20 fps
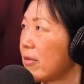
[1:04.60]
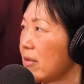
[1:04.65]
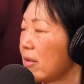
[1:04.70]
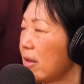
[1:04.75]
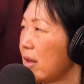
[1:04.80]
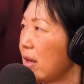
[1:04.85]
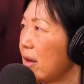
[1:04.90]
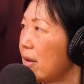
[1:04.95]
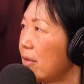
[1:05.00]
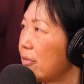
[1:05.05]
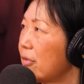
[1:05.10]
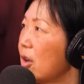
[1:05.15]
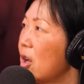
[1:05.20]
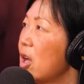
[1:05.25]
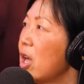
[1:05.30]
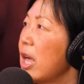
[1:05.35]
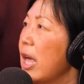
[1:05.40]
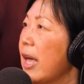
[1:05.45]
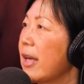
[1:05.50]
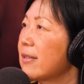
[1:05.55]
live
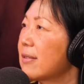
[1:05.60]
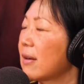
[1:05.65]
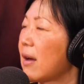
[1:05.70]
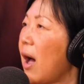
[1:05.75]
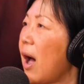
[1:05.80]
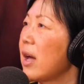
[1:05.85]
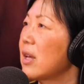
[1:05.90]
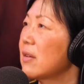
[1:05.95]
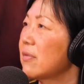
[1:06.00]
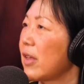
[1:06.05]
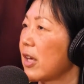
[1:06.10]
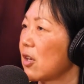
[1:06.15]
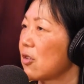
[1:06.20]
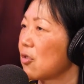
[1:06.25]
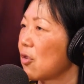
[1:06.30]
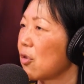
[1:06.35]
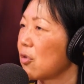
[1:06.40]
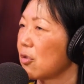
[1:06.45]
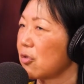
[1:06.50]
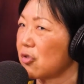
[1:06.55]
is a kind of like
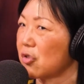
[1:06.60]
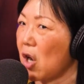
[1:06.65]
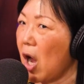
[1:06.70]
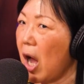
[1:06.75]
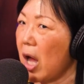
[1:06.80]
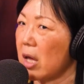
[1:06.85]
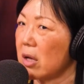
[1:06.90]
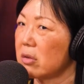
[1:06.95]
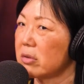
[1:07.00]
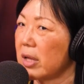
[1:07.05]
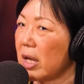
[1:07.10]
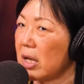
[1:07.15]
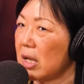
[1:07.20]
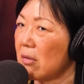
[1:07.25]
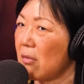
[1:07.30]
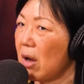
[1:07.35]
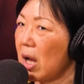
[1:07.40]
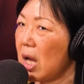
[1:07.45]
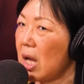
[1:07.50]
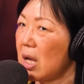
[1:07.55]
eternal child
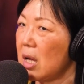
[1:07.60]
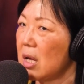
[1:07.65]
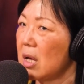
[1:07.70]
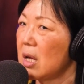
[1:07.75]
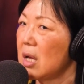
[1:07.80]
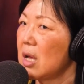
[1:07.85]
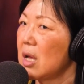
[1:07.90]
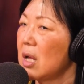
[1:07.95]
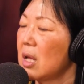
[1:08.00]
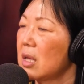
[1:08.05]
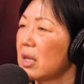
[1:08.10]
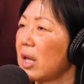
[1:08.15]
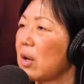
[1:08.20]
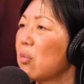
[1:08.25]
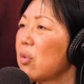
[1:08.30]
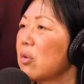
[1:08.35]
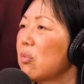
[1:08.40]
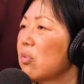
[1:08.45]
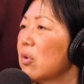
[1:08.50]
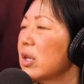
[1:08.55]
anyway. Like
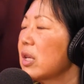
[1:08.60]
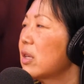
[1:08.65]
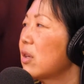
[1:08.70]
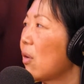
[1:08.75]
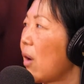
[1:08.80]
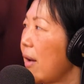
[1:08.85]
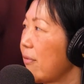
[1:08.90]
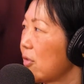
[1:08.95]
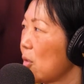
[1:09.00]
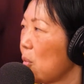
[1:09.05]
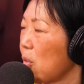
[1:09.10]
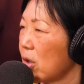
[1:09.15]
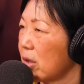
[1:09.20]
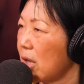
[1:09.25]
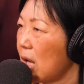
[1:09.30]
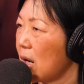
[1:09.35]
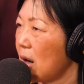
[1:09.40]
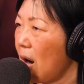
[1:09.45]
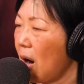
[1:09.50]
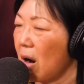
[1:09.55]
we really don't have to work
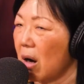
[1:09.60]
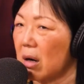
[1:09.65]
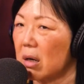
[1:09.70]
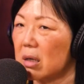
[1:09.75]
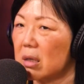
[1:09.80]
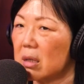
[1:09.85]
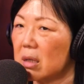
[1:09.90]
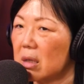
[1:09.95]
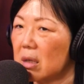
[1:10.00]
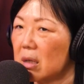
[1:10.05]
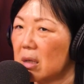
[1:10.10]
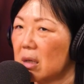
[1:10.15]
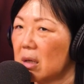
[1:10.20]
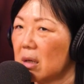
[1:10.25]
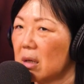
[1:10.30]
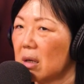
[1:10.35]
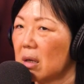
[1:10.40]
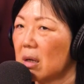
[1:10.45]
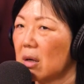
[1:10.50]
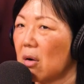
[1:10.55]
that hard
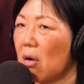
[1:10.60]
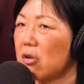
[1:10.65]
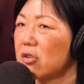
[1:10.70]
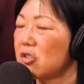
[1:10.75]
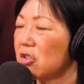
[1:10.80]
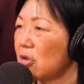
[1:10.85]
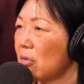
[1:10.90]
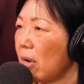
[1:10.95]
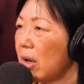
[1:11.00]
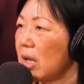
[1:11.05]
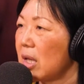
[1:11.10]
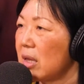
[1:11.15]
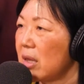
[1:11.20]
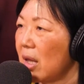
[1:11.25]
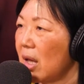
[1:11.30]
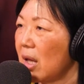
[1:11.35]
or do anything.